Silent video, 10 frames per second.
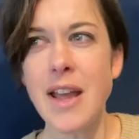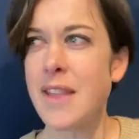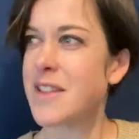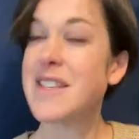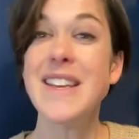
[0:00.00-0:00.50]

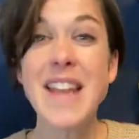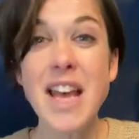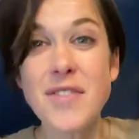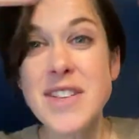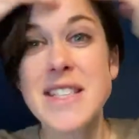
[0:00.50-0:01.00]
There's your
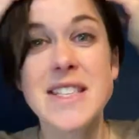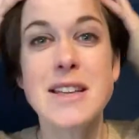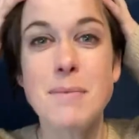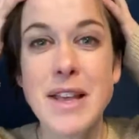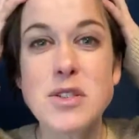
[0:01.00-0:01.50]
nervous
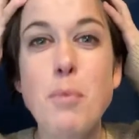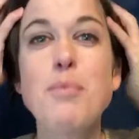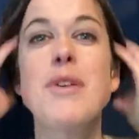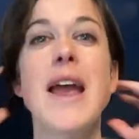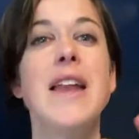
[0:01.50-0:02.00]
system, that's your
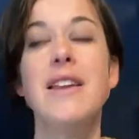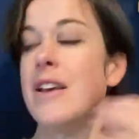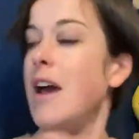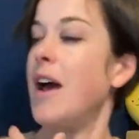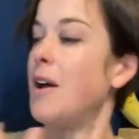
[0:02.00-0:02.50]
brain
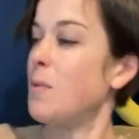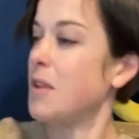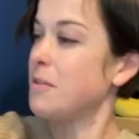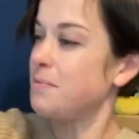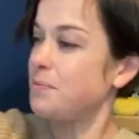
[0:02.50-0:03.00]
with